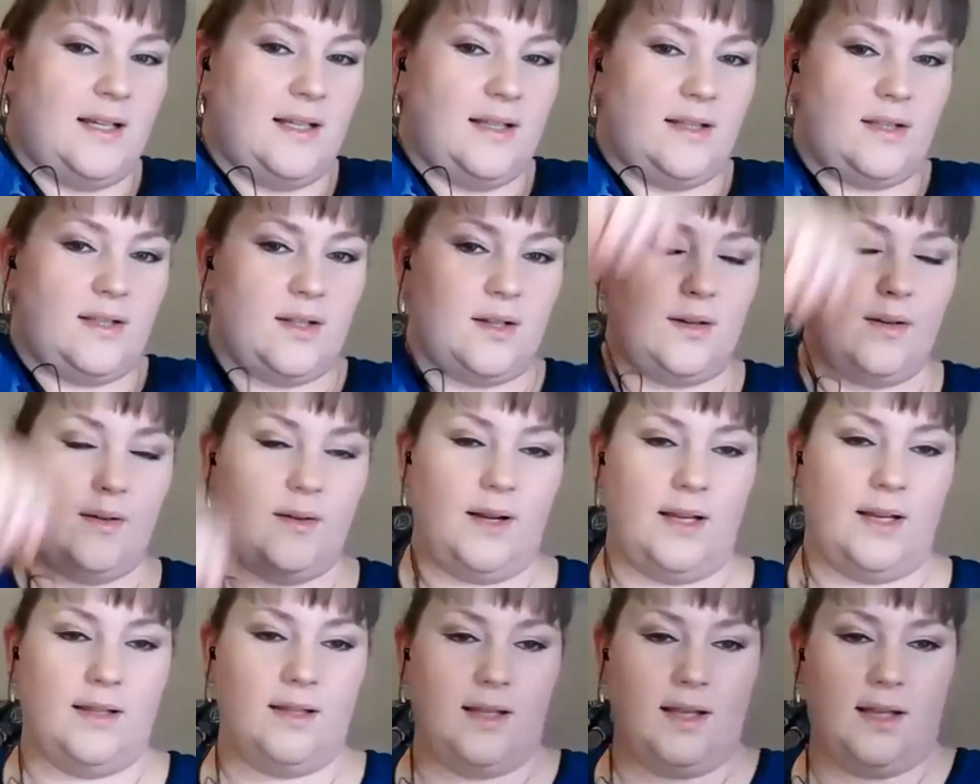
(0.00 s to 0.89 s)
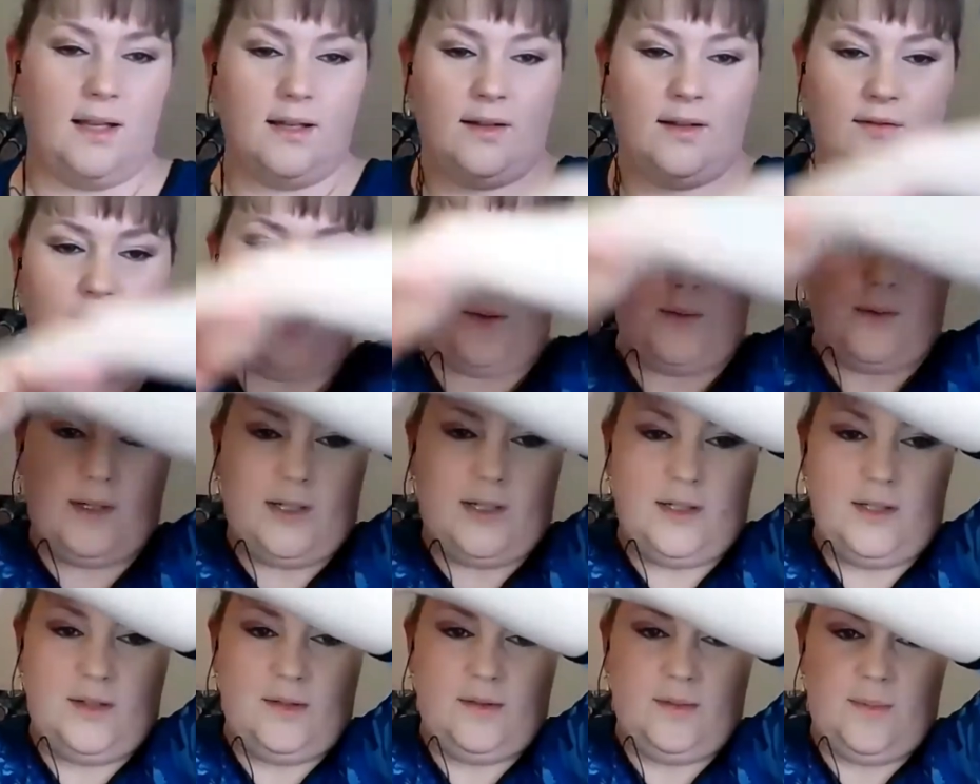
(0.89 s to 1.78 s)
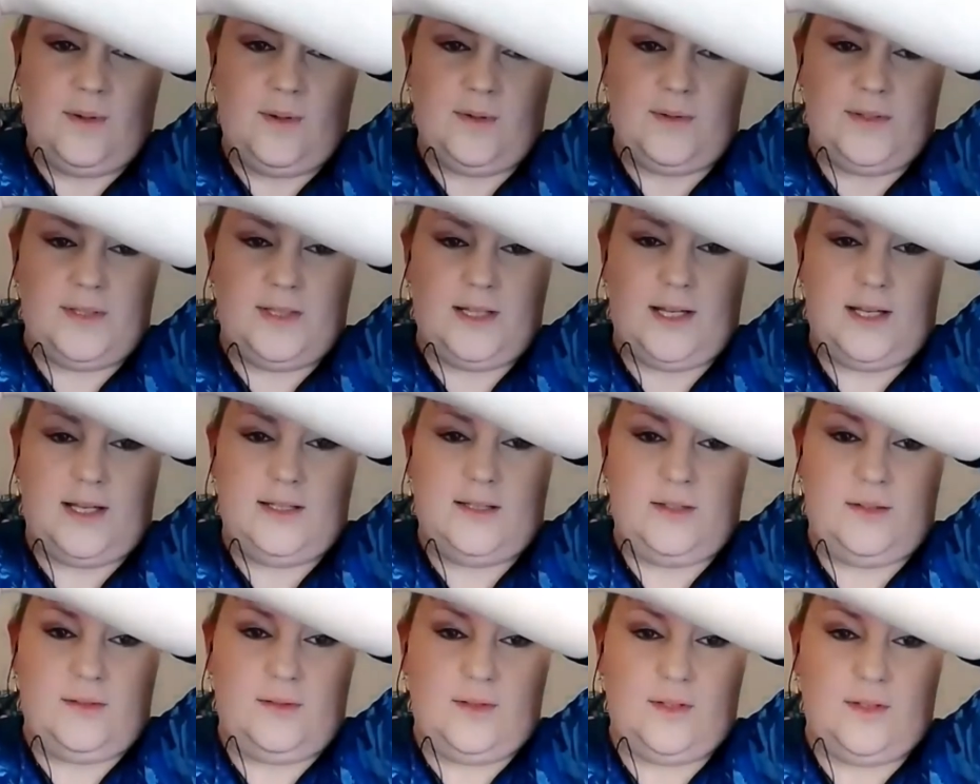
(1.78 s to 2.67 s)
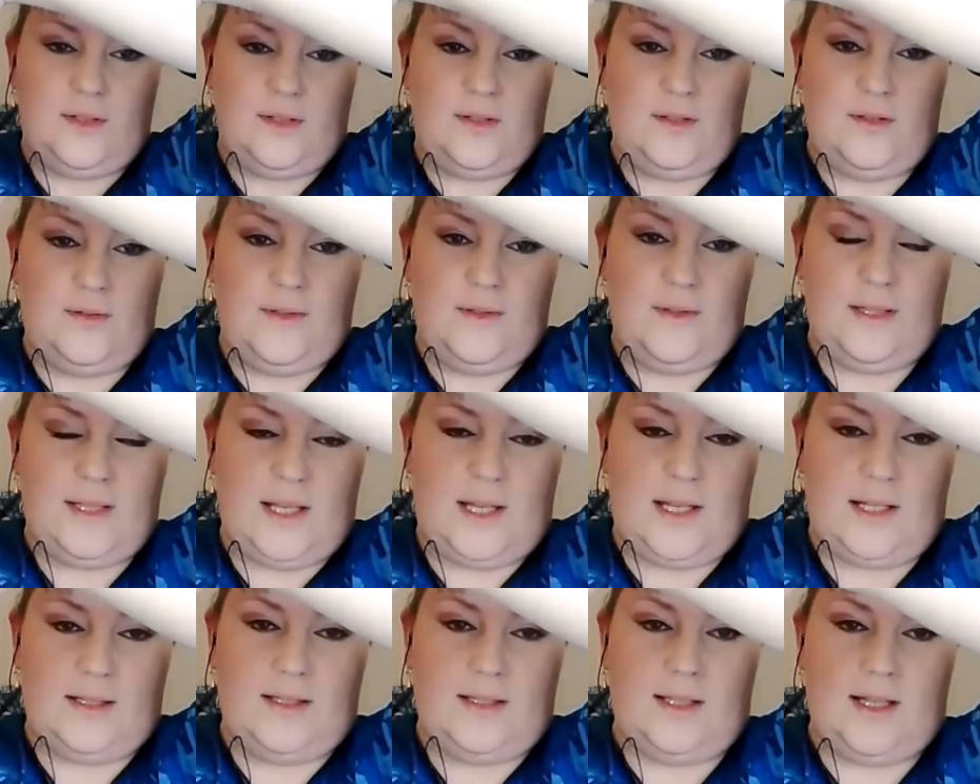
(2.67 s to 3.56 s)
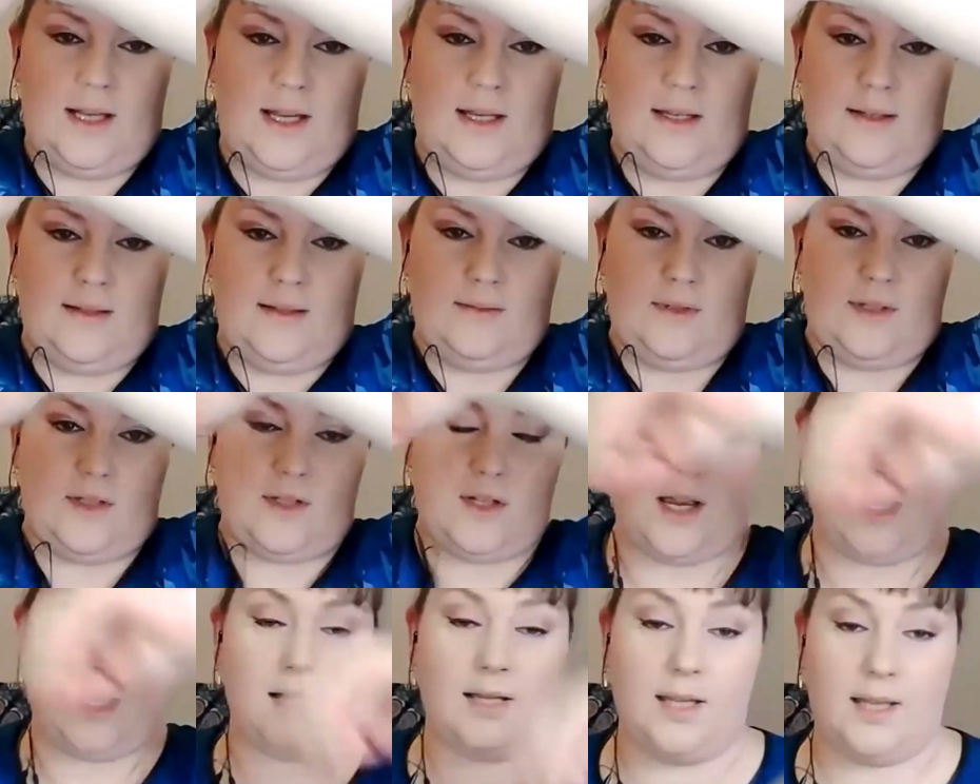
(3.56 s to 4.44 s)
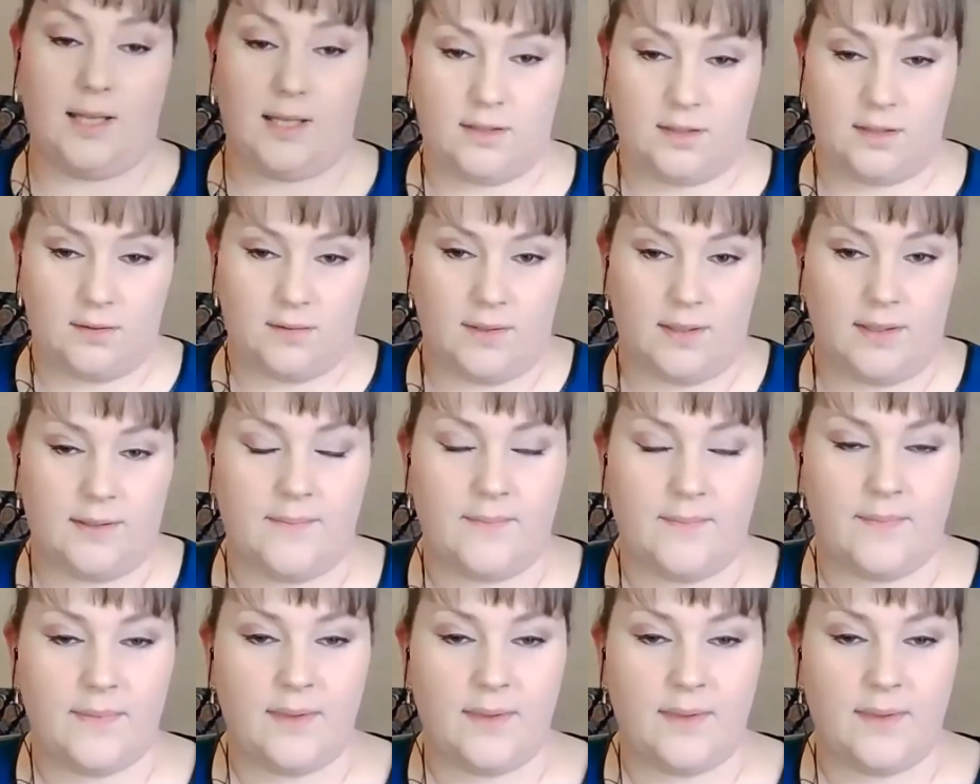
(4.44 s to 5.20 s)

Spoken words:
So, and then if you want to do both sides, you just do the second side, which I like doing.